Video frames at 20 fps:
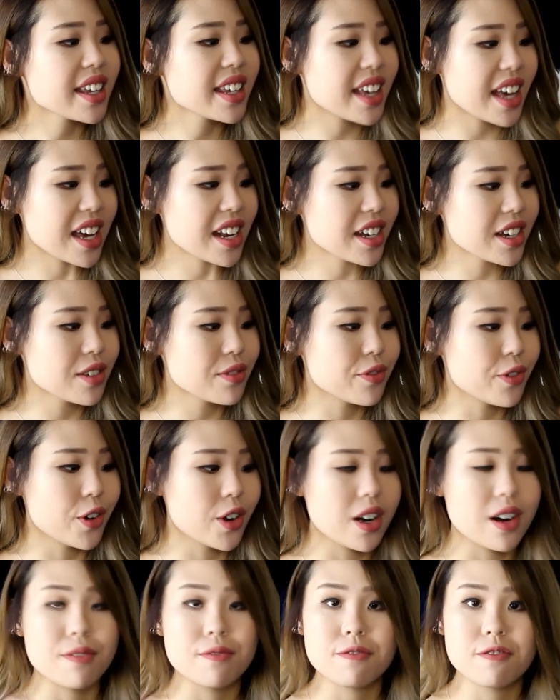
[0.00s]
get it
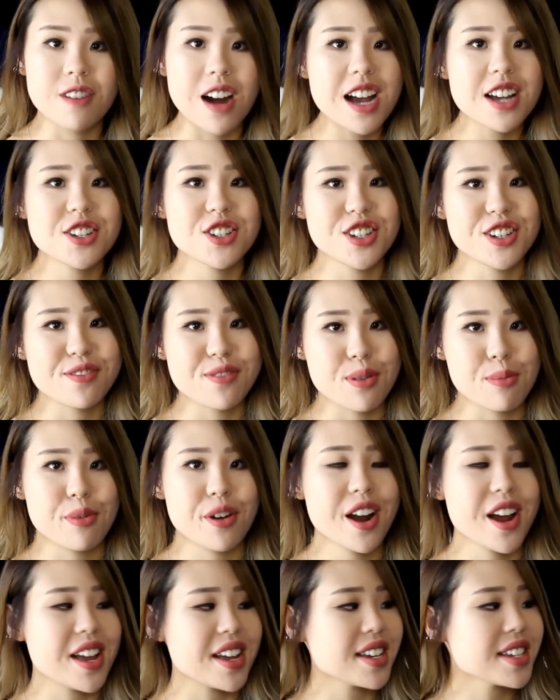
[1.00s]
for a fraction of the
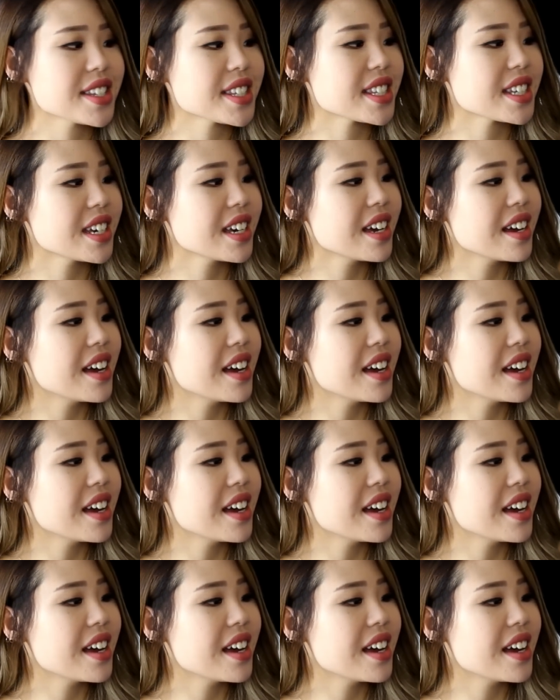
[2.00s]
price.